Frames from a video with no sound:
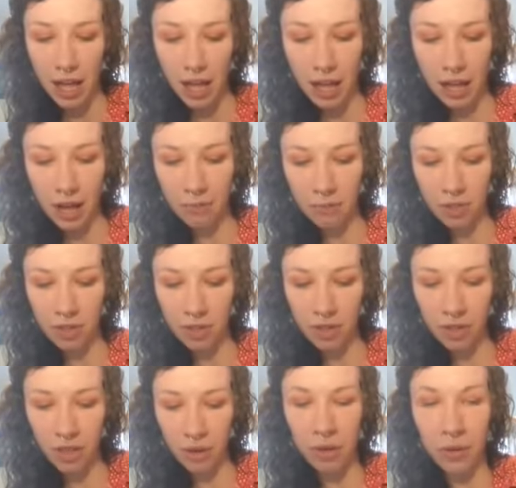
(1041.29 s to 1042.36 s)
and I'm just
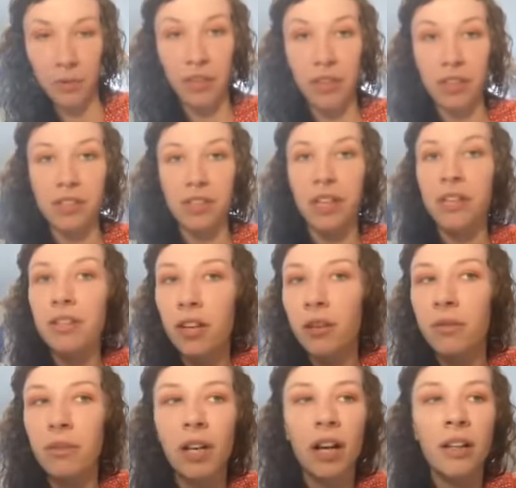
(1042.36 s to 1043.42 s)
gonna go in with the skin
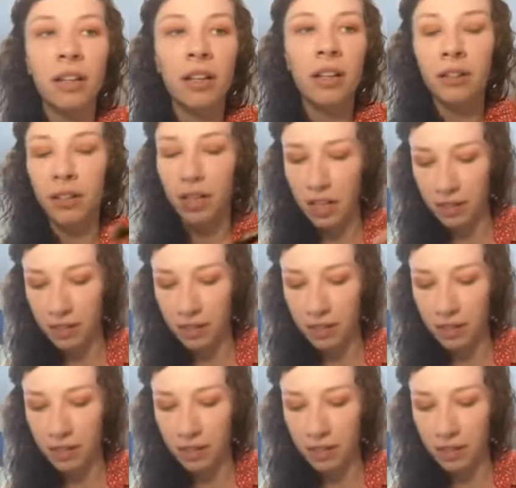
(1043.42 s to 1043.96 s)
tone color.